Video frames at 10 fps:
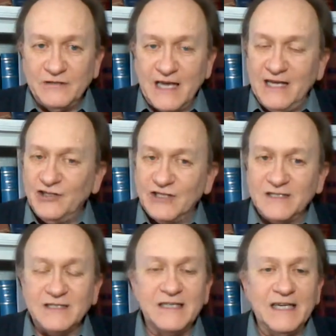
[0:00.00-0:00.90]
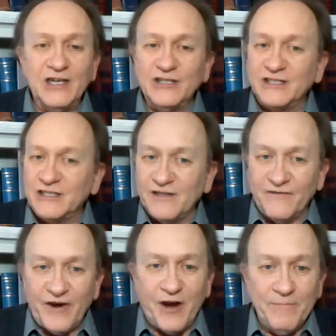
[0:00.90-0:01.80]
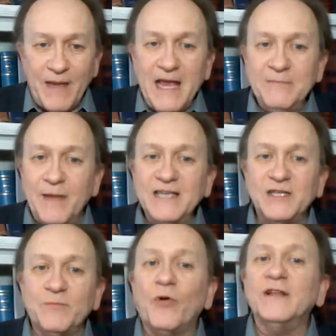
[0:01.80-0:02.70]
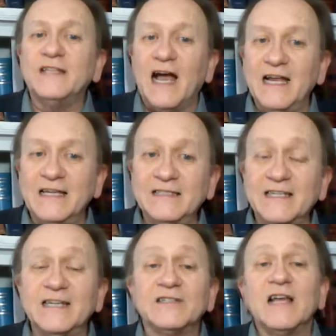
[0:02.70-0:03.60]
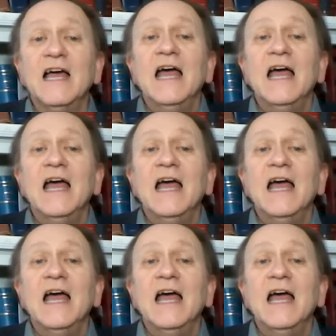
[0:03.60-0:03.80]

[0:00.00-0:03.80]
okay, just to get to the very main basic point. The idea is this: